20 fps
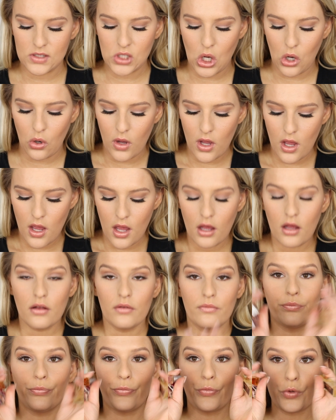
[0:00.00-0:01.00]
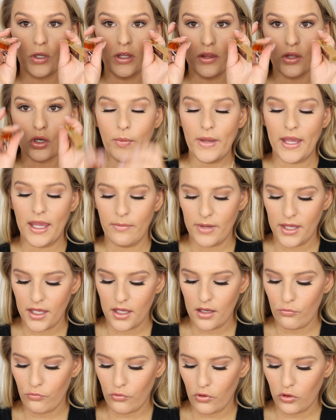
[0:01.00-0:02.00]
So Three Little
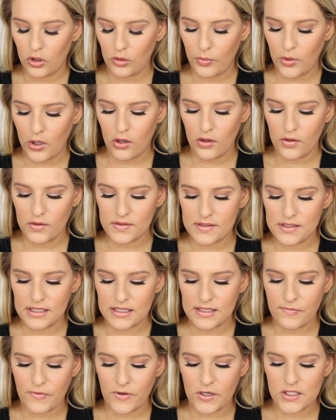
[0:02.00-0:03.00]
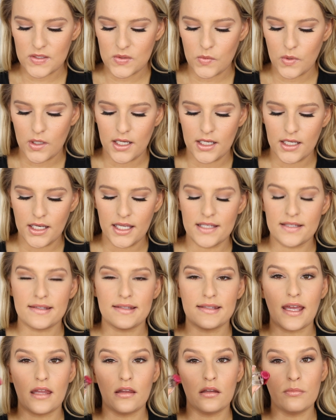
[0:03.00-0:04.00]
Baby roller balls. This first one is
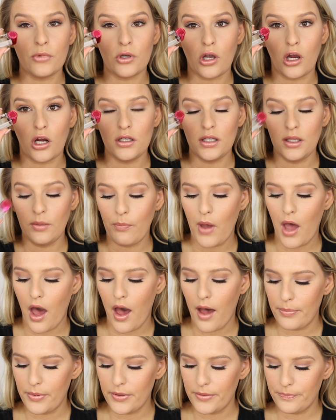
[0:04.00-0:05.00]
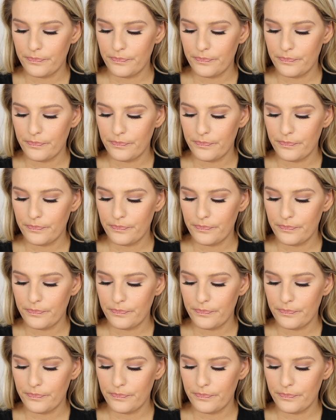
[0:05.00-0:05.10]
Stella McCartney Pop.